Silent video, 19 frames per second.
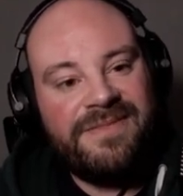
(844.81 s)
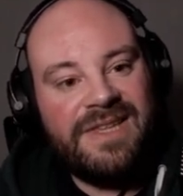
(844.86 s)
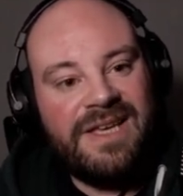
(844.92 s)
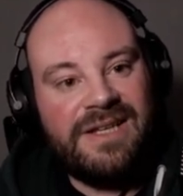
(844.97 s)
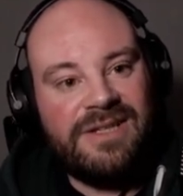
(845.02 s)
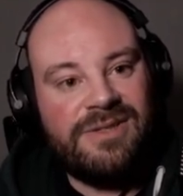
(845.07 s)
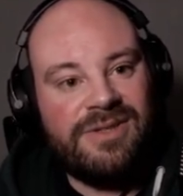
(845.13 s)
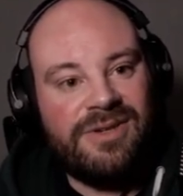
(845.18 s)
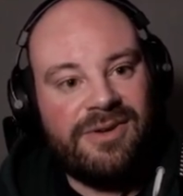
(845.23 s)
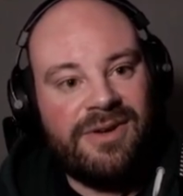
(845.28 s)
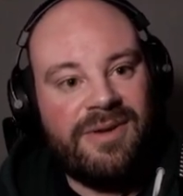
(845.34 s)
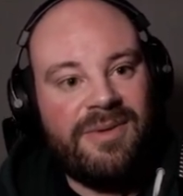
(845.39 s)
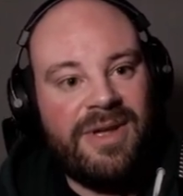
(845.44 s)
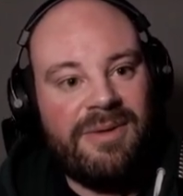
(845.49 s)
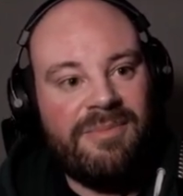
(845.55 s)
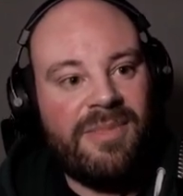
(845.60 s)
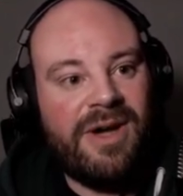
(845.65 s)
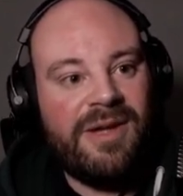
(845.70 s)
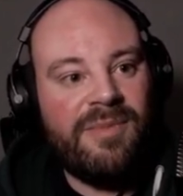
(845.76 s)
I don't know,
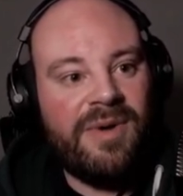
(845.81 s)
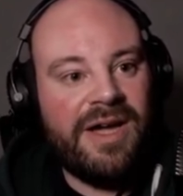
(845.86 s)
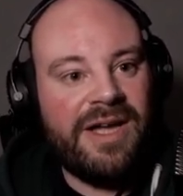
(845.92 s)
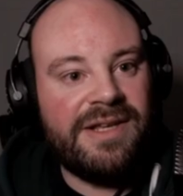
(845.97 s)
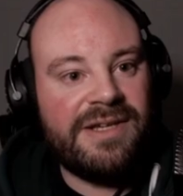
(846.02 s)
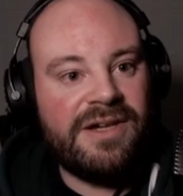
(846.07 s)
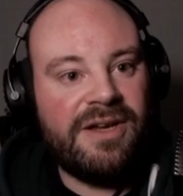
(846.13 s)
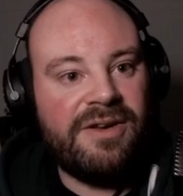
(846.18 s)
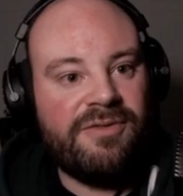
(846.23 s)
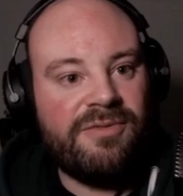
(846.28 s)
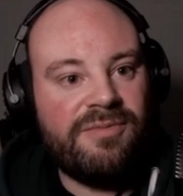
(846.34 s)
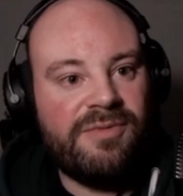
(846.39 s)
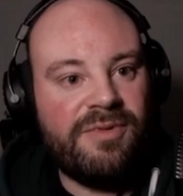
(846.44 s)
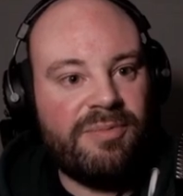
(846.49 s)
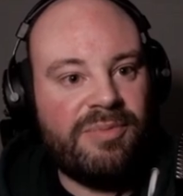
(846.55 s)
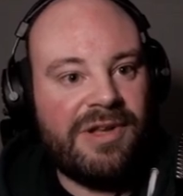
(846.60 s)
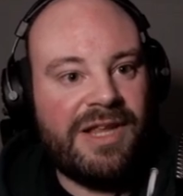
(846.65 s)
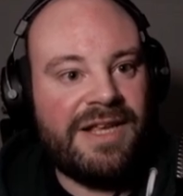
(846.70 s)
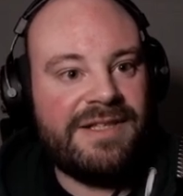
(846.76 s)
in my mind, kind of
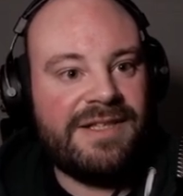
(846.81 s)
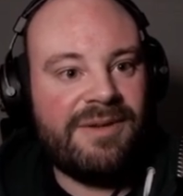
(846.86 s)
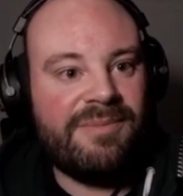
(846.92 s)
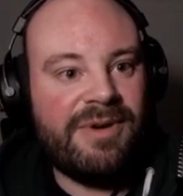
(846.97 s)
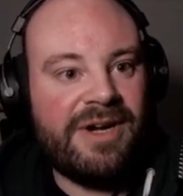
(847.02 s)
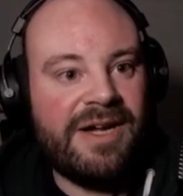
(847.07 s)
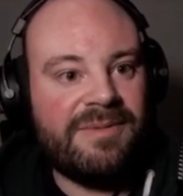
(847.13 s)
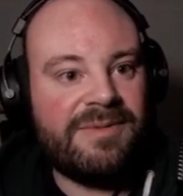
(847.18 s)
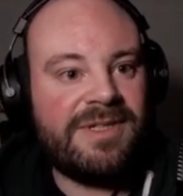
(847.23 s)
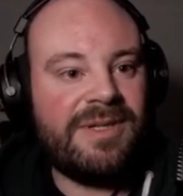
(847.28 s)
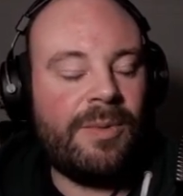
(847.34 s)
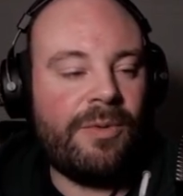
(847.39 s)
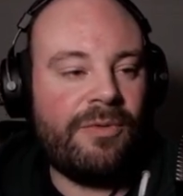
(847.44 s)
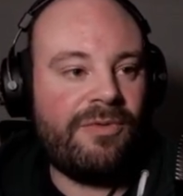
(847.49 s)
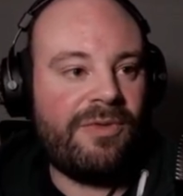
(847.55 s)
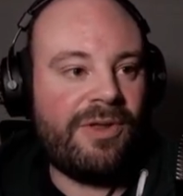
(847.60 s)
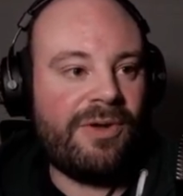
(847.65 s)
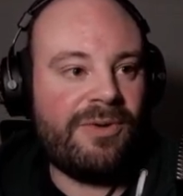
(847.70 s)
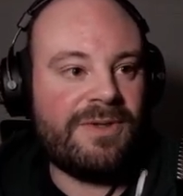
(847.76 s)
replacing perhaps some
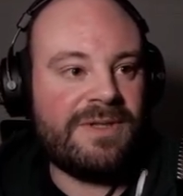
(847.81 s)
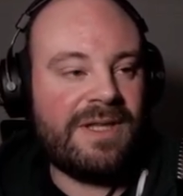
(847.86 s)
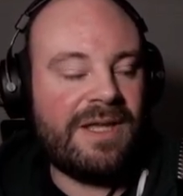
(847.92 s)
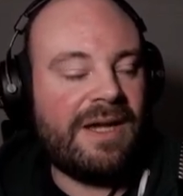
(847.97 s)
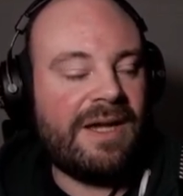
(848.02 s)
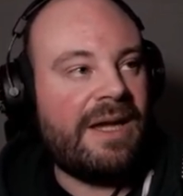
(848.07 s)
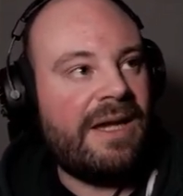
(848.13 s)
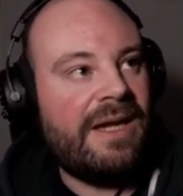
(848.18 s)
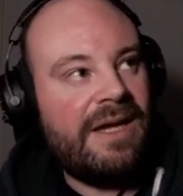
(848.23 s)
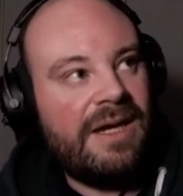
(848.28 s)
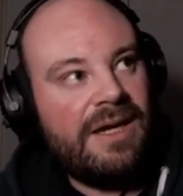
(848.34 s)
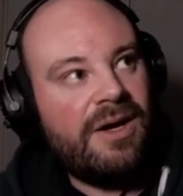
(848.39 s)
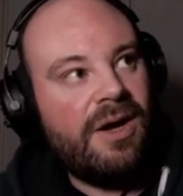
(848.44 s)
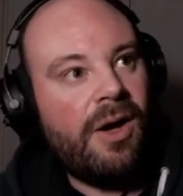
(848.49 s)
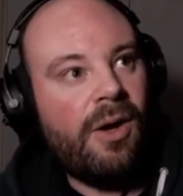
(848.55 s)
of those like